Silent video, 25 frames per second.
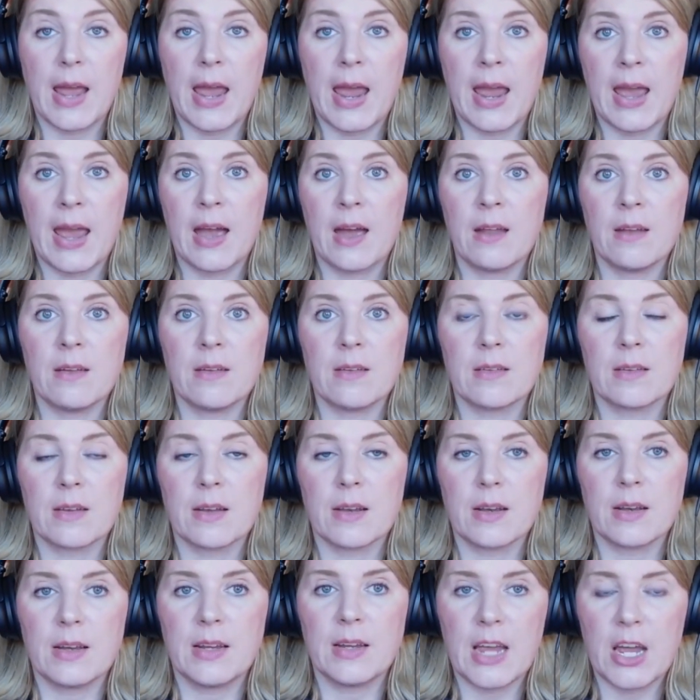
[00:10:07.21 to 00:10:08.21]
and
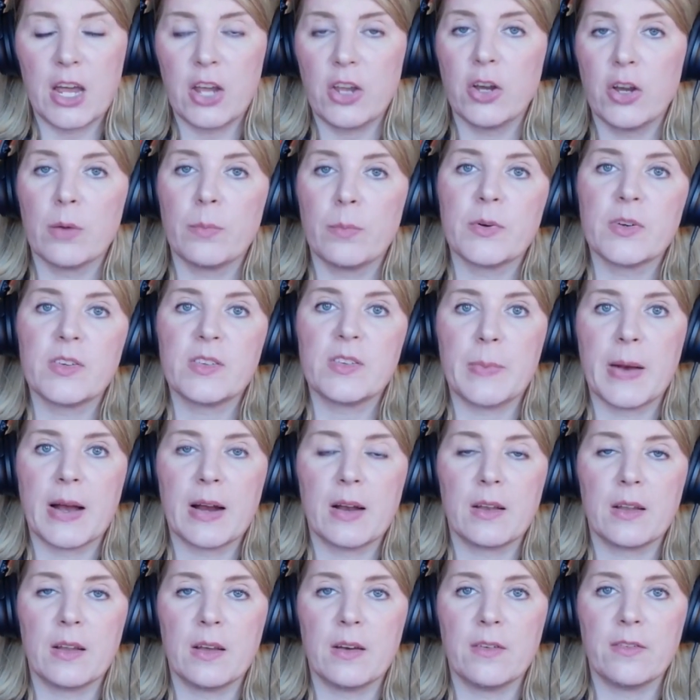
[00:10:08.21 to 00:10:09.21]
get your
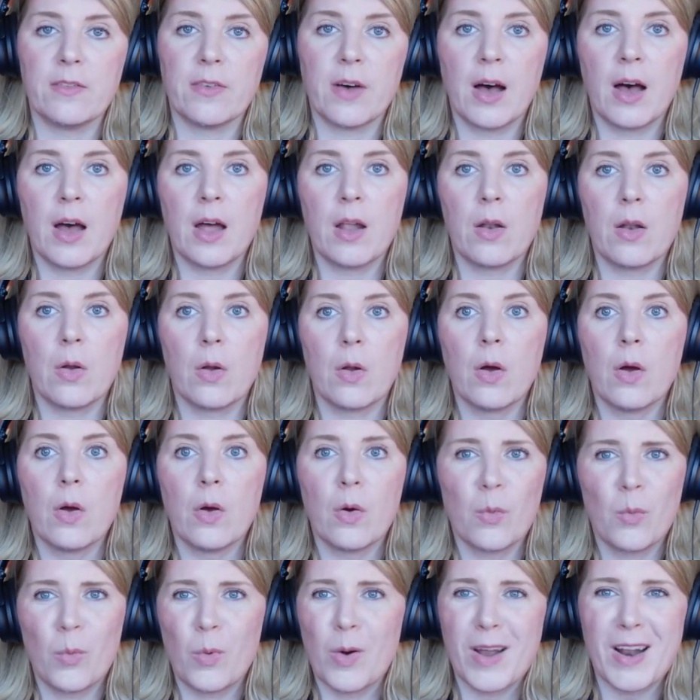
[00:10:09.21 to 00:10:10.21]
perspective on
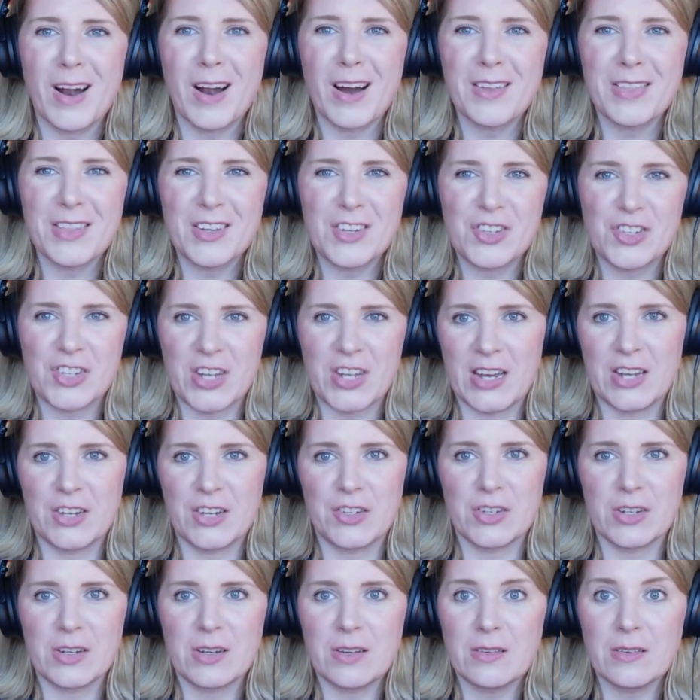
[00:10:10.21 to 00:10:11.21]
what are the
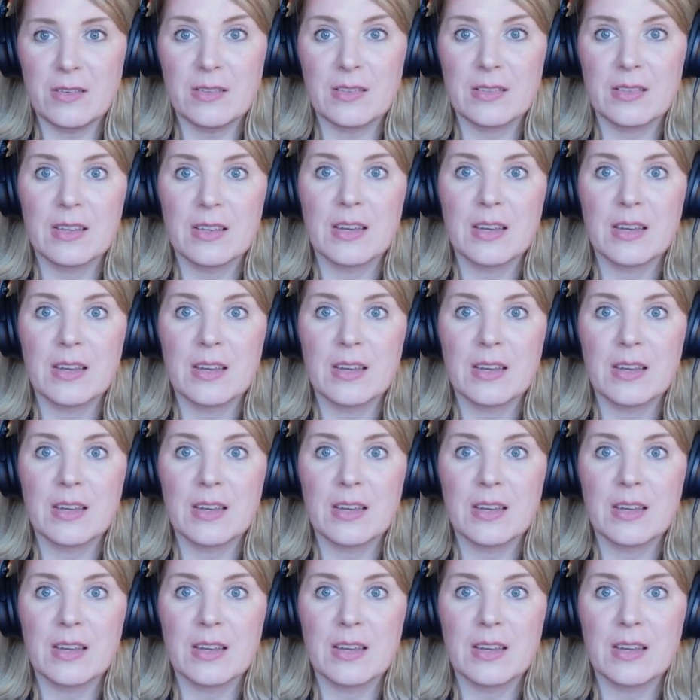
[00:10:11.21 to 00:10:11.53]
changes